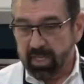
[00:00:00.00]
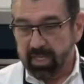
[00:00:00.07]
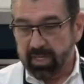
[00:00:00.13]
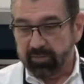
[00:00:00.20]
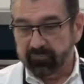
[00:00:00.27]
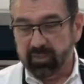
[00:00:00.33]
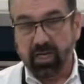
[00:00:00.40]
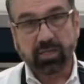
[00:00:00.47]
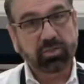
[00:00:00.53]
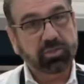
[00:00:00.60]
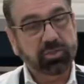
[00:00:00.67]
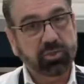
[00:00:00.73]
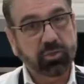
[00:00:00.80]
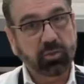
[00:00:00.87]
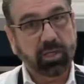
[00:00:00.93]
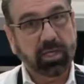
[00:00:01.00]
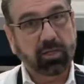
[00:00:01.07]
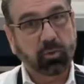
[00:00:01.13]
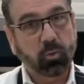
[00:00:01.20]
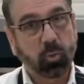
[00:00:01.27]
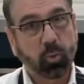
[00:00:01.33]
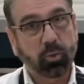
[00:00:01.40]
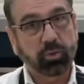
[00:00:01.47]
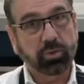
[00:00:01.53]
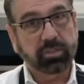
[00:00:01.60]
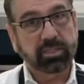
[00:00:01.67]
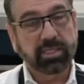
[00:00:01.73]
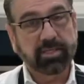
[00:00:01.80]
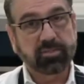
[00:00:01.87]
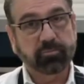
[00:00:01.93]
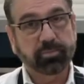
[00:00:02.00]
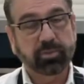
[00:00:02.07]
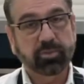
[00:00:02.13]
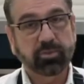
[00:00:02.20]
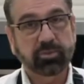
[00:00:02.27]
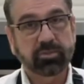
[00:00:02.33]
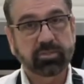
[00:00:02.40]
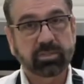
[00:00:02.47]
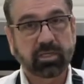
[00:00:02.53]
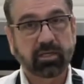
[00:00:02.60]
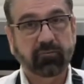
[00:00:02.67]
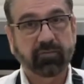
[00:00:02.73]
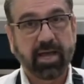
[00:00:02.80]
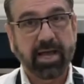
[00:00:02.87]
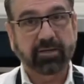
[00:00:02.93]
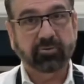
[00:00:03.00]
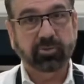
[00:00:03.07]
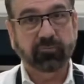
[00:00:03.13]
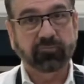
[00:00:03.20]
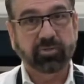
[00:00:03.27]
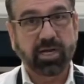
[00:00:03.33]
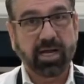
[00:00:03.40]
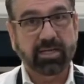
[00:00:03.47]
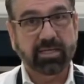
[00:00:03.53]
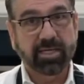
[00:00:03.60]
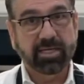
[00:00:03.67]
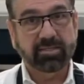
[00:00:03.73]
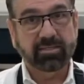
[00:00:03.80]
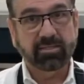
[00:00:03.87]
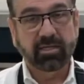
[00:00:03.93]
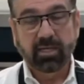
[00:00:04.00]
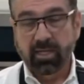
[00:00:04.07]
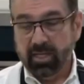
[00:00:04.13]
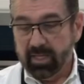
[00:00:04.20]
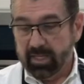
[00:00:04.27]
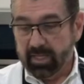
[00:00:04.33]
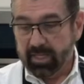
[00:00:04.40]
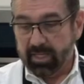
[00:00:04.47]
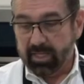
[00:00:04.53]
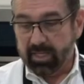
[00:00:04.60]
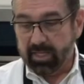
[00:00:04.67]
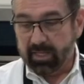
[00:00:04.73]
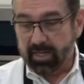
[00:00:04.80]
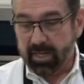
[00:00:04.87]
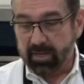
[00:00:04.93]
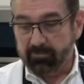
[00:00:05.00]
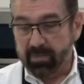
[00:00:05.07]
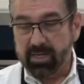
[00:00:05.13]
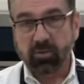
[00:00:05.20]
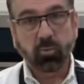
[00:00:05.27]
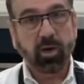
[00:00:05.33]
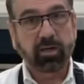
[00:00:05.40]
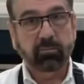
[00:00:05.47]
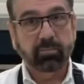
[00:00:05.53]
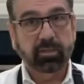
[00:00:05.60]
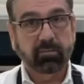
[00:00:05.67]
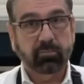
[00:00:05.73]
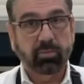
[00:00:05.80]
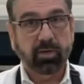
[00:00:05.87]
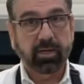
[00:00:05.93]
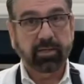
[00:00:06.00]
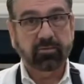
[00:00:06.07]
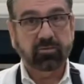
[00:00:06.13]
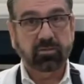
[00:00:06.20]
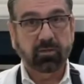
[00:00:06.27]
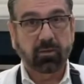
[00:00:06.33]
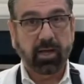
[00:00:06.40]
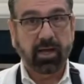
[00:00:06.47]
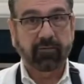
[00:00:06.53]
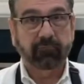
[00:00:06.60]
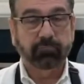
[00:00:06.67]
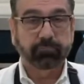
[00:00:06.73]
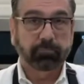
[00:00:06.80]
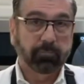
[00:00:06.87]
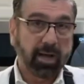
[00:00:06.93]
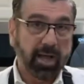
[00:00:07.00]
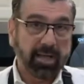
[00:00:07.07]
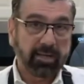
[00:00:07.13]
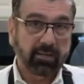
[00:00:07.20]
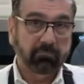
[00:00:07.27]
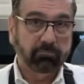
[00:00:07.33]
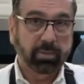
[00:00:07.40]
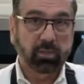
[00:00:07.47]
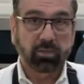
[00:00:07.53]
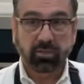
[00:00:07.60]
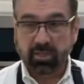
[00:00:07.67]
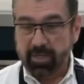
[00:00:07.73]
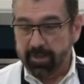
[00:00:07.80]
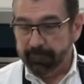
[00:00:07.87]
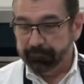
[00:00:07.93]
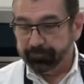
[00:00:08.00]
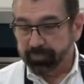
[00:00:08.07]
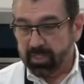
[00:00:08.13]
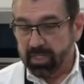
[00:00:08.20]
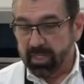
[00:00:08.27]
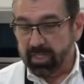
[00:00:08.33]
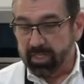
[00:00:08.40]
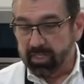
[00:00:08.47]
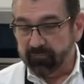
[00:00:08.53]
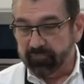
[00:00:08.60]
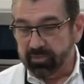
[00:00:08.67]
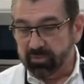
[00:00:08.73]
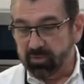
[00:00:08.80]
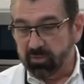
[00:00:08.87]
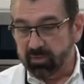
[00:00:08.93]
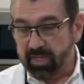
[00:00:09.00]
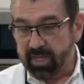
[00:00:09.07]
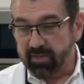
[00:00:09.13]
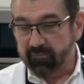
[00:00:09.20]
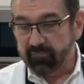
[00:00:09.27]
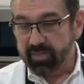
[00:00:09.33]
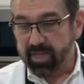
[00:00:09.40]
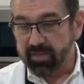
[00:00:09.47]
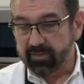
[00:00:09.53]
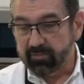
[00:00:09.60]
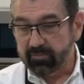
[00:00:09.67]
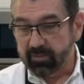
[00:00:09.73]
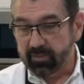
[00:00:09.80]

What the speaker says: I've got 2¼ teaspoons of active dry yeast, and I make quite a bit of bread, so I buy it in bulk. If you don't have that,